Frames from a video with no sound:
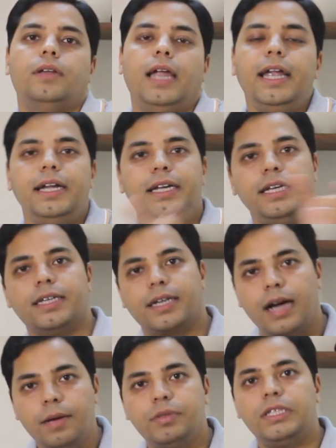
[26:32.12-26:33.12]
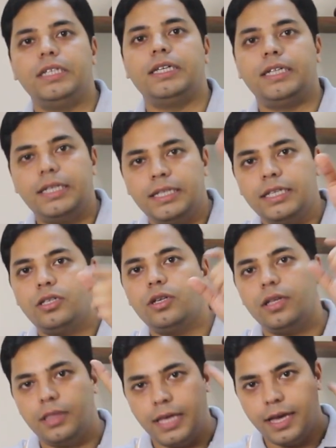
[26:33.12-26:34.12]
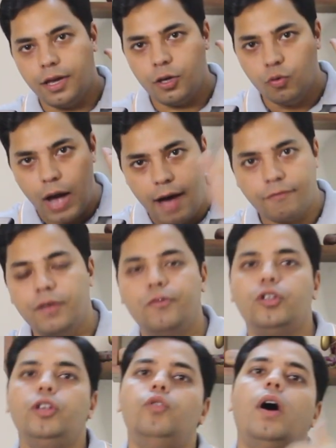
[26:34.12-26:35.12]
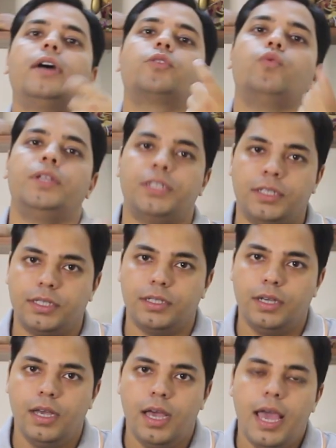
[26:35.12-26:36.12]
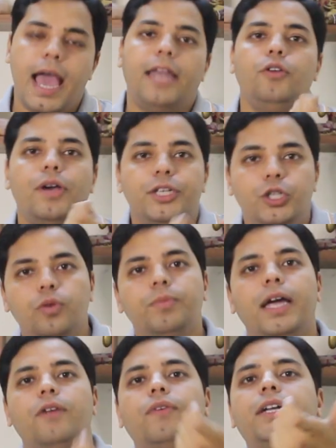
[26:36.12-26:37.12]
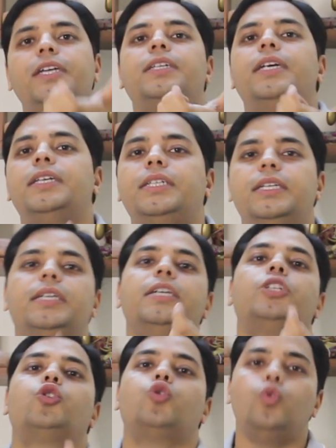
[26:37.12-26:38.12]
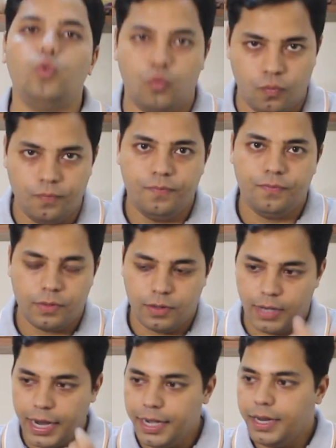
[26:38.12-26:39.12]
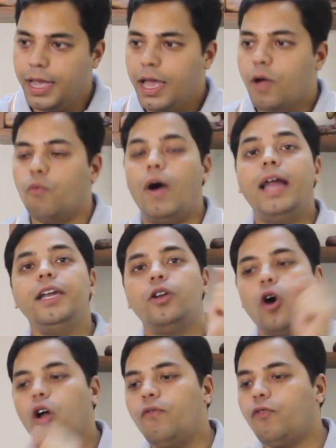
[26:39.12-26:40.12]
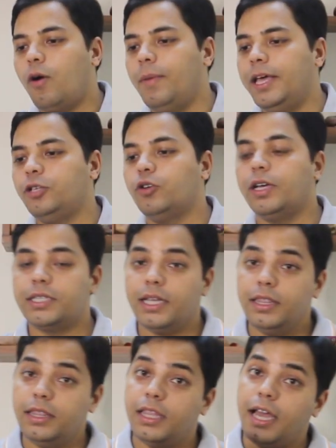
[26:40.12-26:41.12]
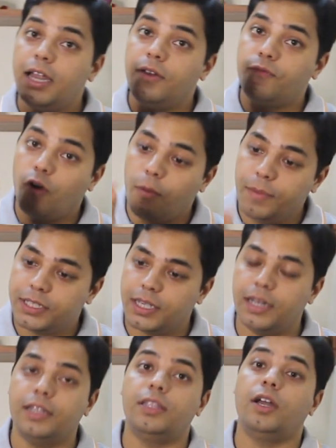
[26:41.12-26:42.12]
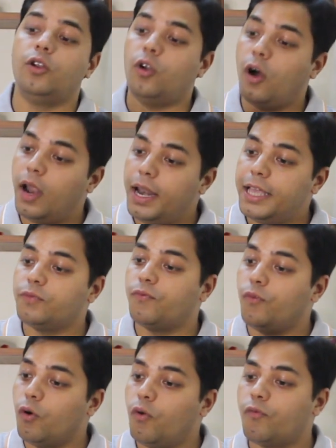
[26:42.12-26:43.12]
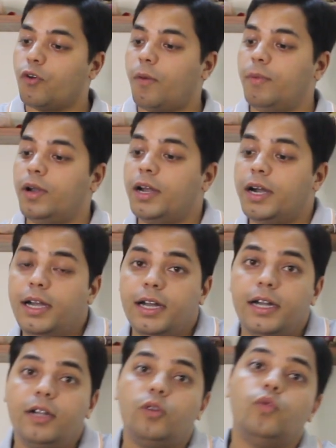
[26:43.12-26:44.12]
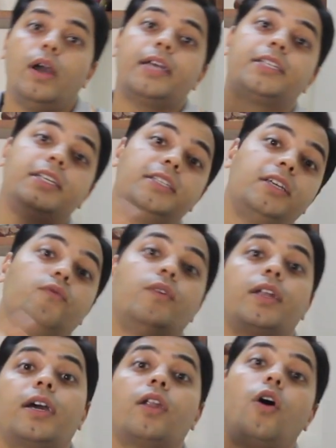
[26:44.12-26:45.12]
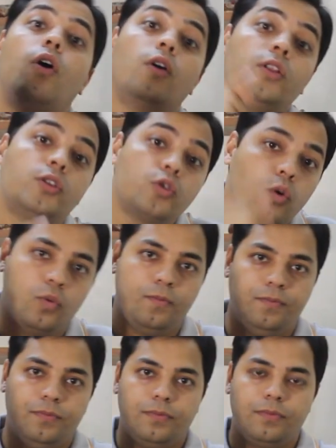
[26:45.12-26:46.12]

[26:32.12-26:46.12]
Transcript: Right? Teacher comes, teacher teaches, you have confusion, you ask questions. And you assume that what teacher is teaching is true. Right? While in non-formal education, the information, the knowledge flow from learner to extension worker also.